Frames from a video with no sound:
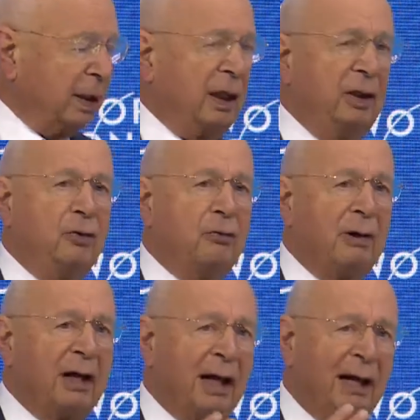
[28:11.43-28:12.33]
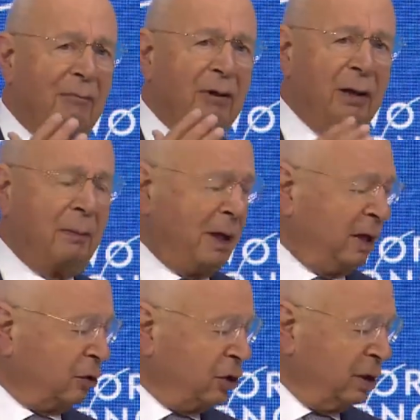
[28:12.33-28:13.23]
can you ever
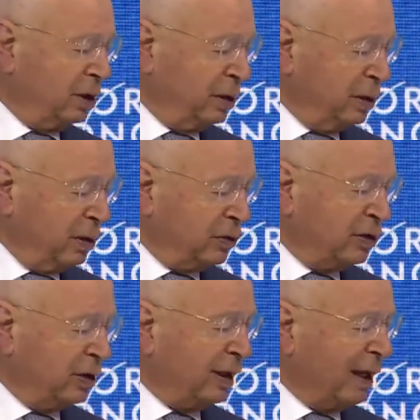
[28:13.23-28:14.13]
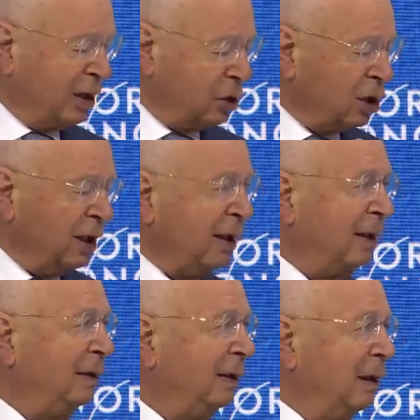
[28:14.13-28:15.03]
imagine that Russia
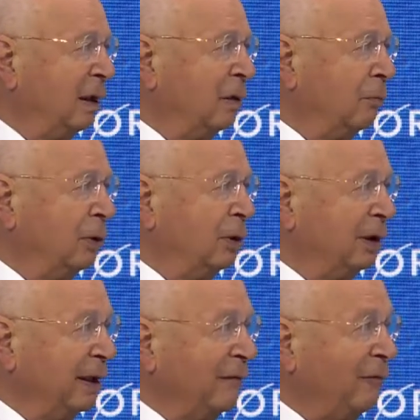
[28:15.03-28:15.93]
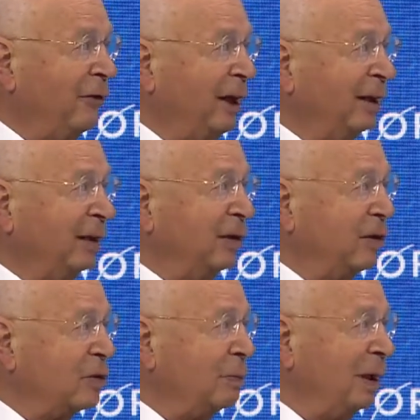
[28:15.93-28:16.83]
will refine
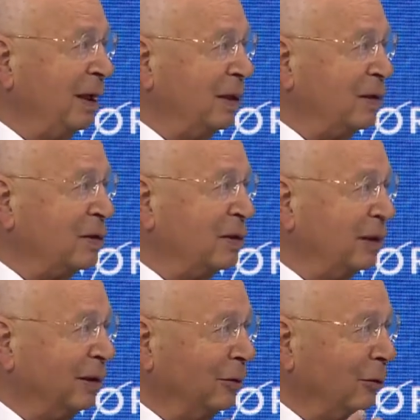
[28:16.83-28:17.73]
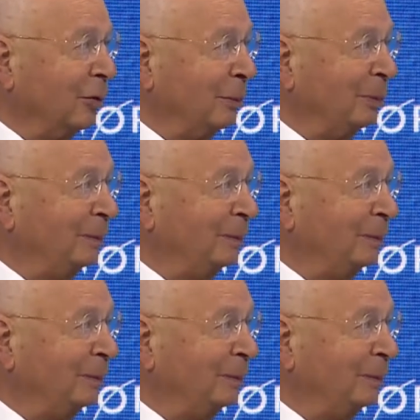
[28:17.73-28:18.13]
its place in Europe?